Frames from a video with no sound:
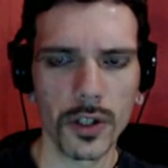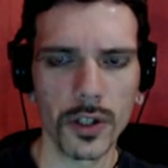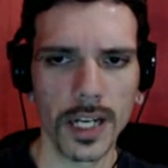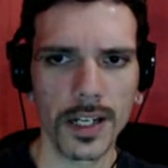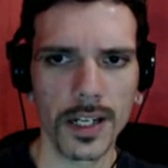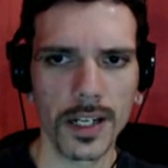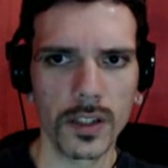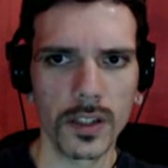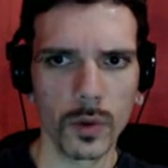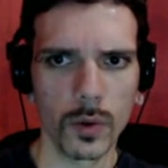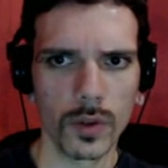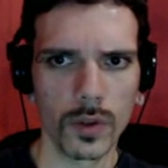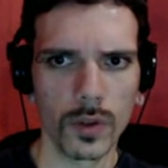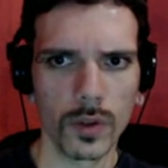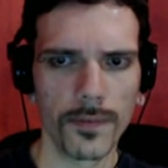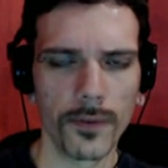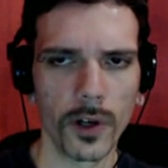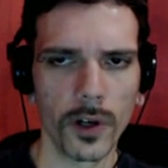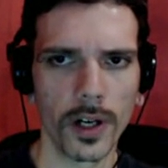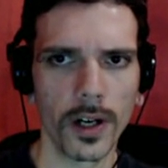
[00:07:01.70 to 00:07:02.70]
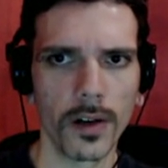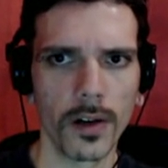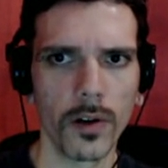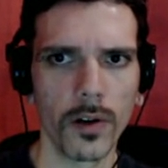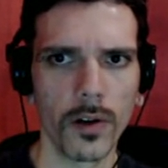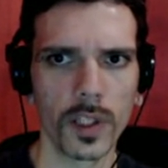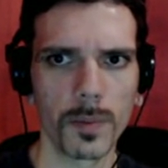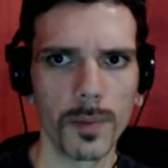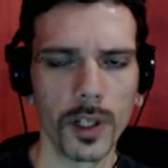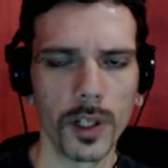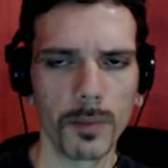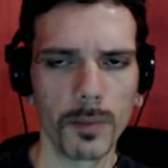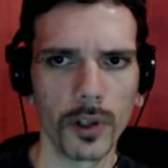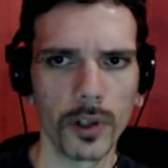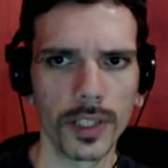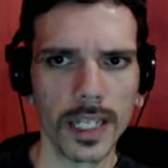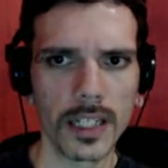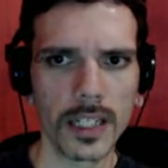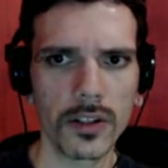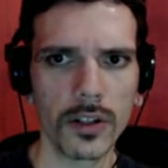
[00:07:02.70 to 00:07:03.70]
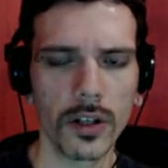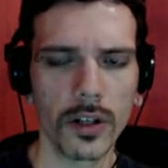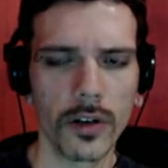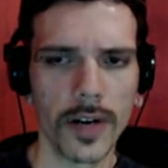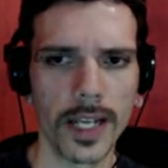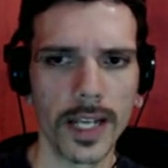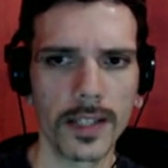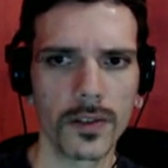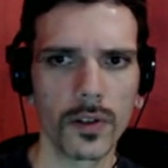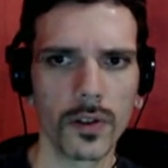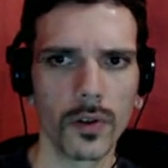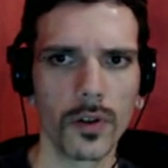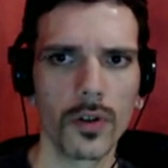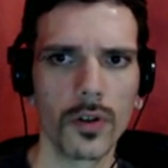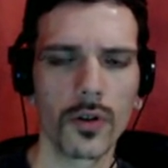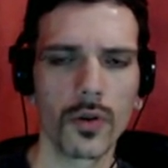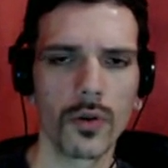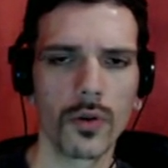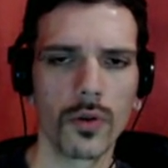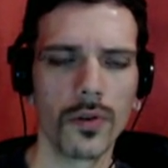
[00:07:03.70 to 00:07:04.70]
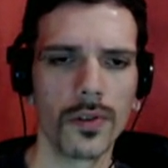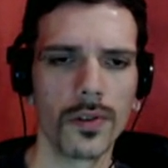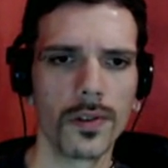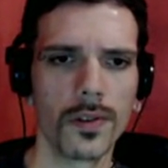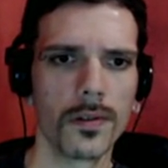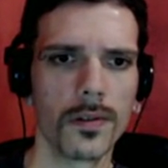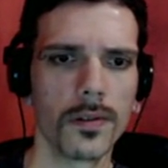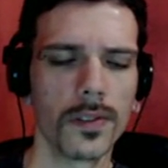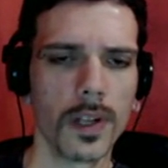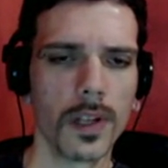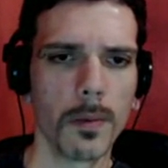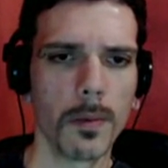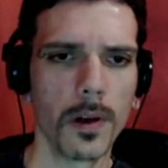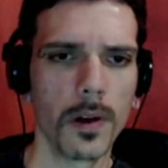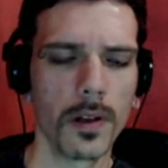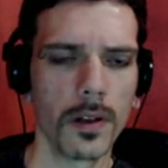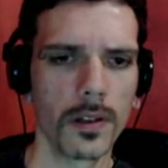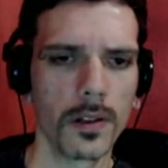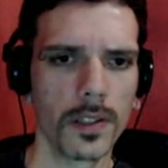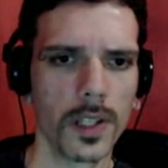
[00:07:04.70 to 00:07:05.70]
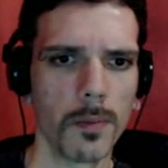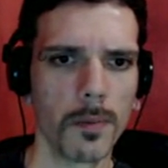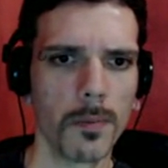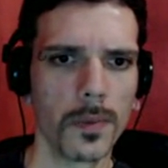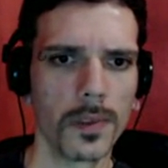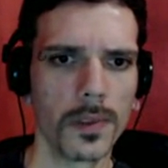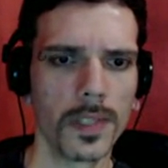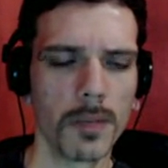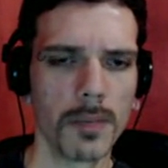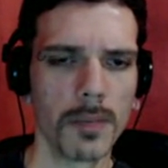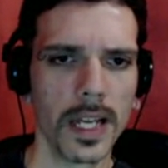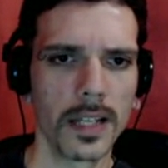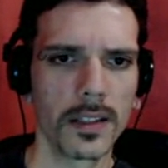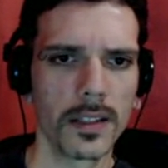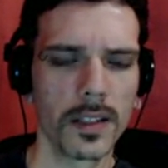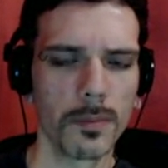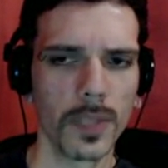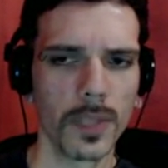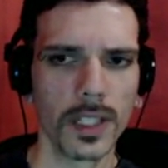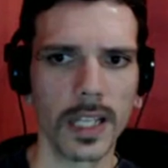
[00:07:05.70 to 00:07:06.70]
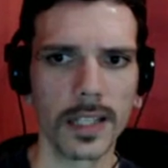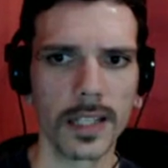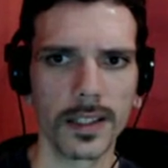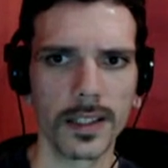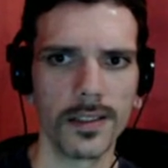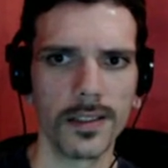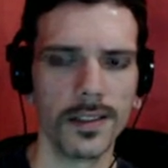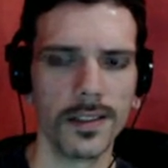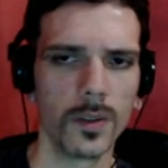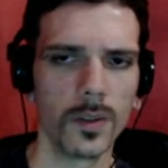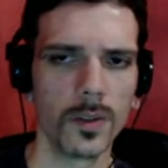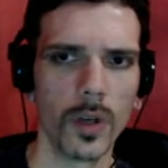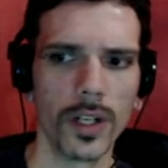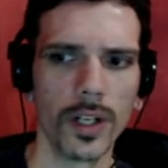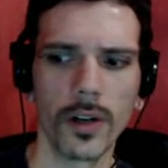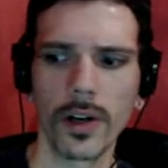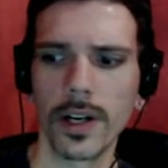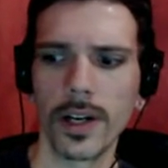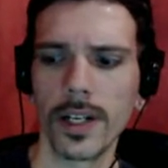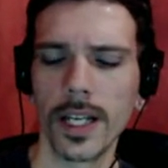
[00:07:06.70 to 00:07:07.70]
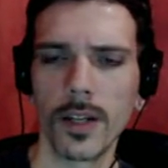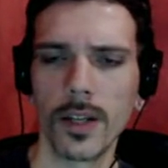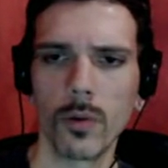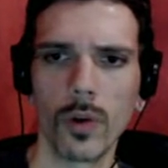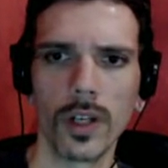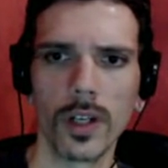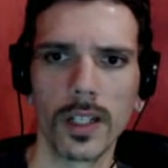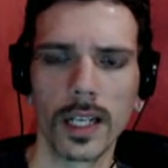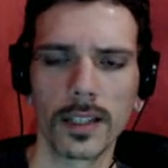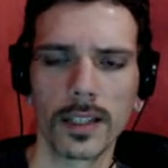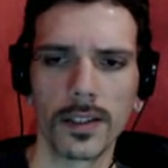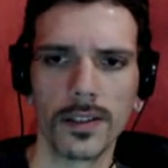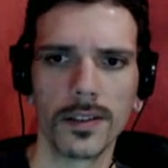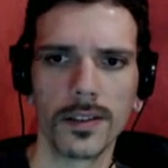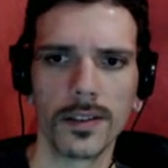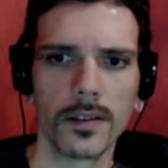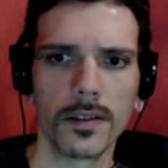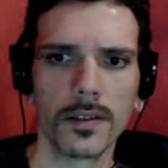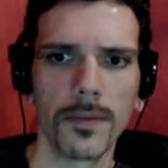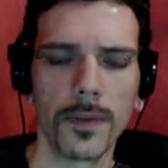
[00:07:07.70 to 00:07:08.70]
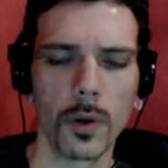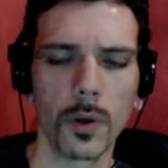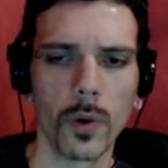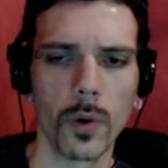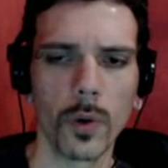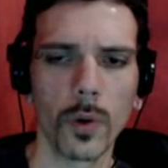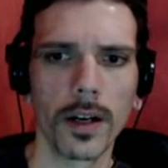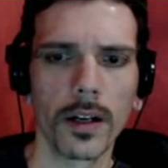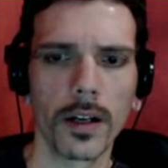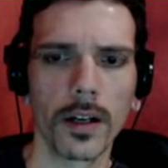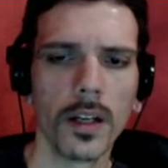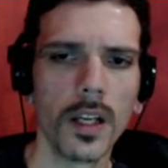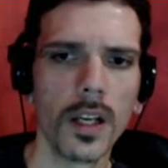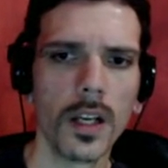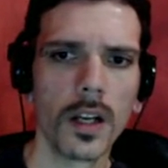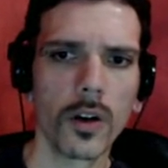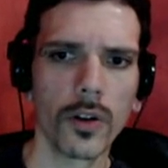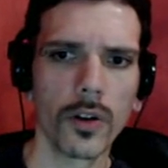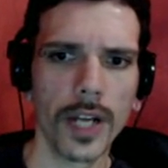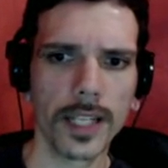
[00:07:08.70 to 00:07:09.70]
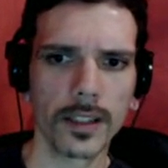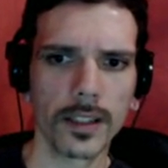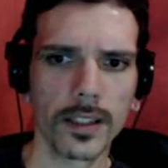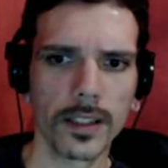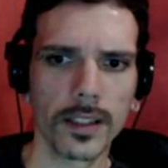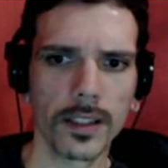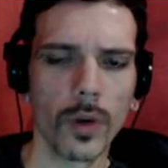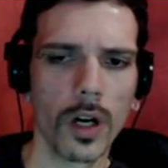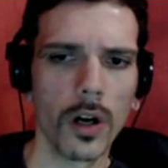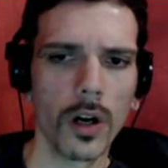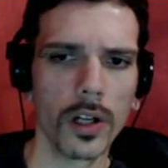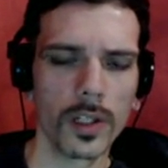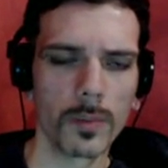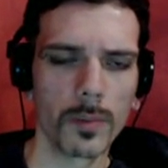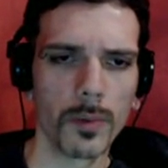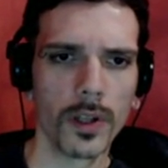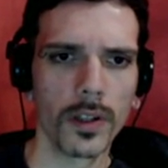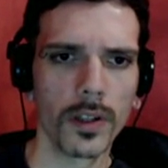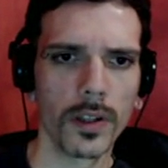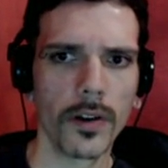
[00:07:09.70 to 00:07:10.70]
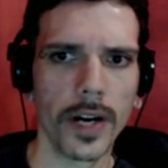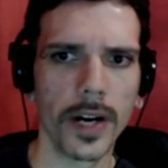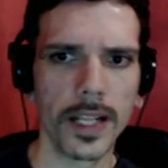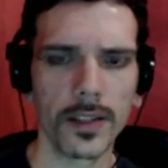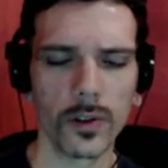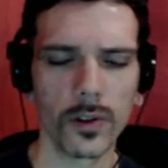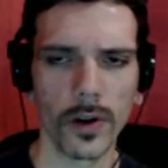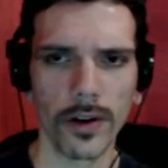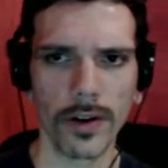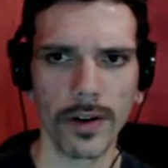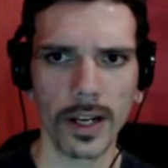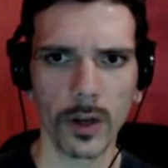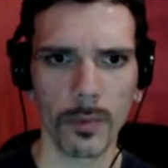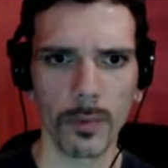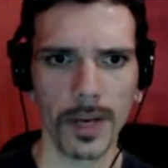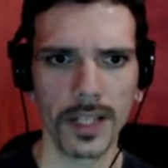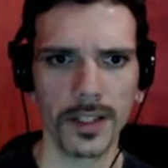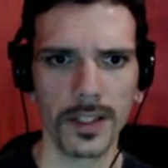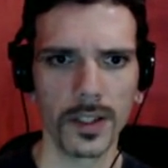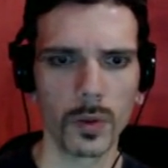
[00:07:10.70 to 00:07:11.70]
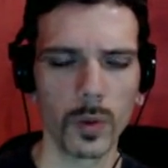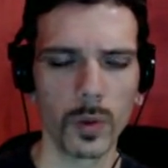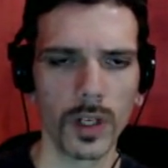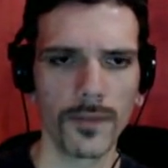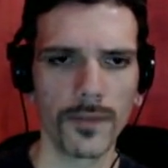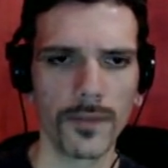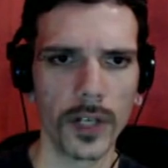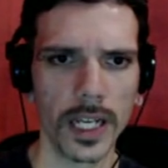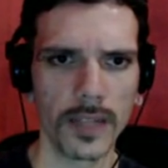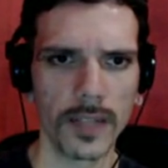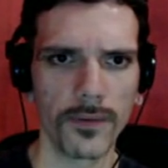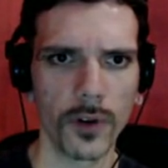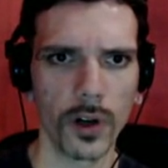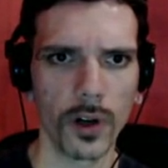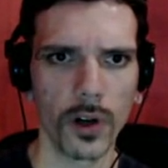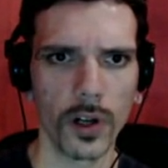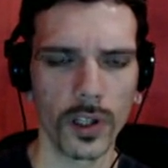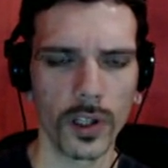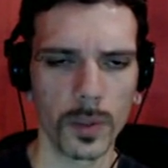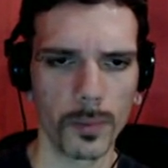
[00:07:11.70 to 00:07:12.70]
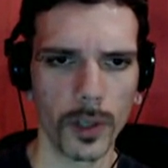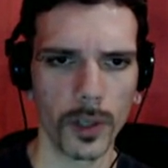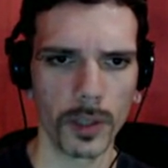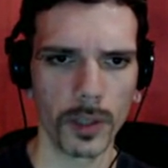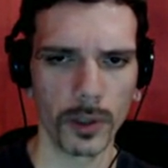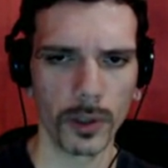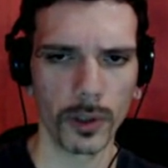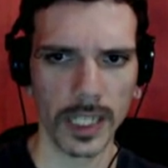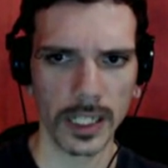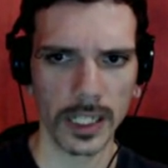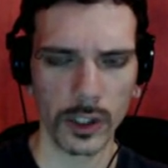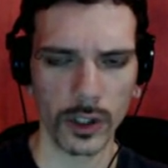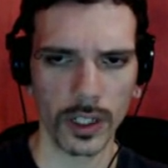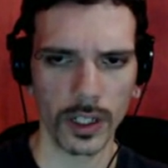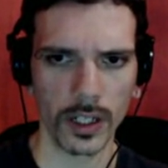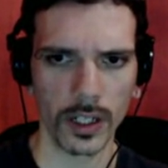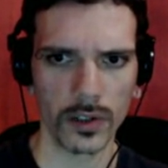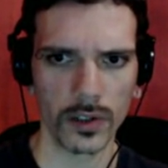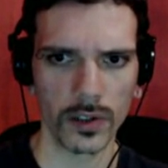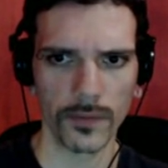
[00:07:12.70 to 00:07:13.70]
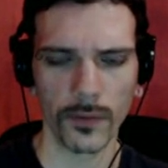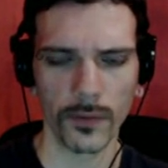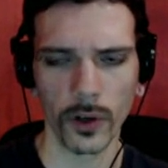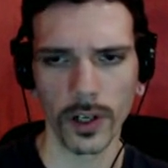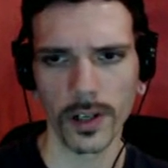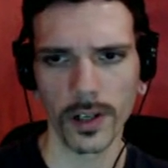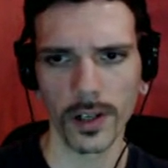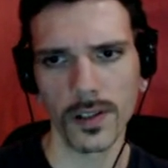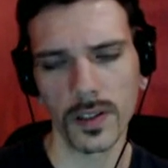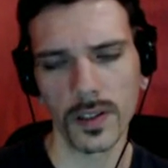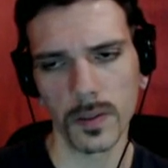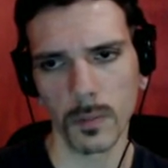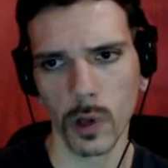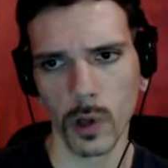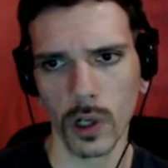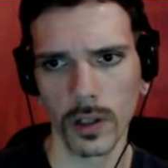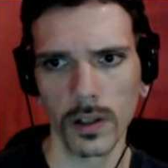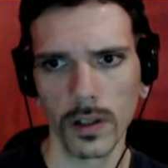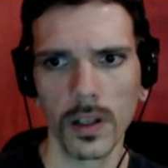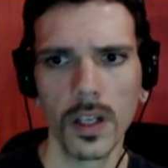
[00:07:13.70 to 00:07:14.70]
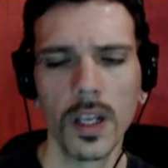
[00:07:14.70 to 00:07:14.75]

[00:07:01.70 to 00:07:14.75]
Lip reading: that is useful for hotspot protection. All right, so you should use something like this one, or another one like this if you are connected to a hotspot. All right, so I recommend this one for that, for hotspot protection, and also for small